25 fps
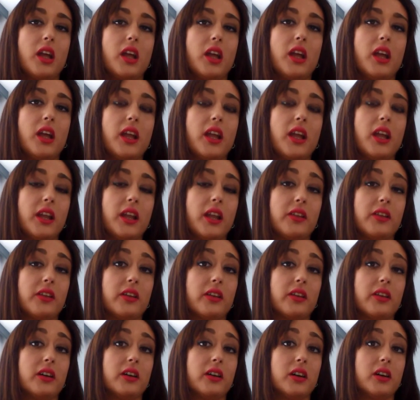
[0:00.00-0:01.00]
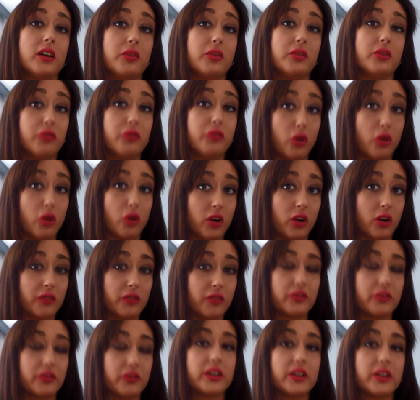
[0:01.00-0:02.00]
And
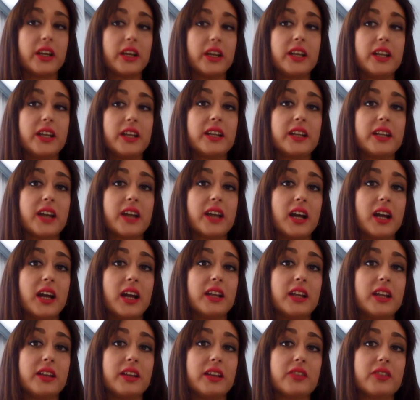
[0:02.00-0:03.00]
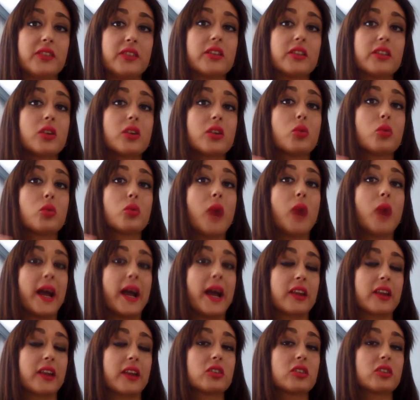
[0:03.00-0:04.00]
fourth in Italian is
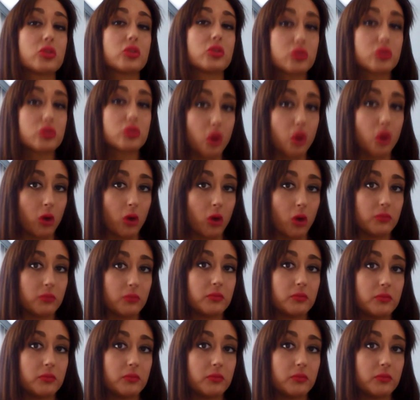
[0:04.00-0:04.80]
quarto.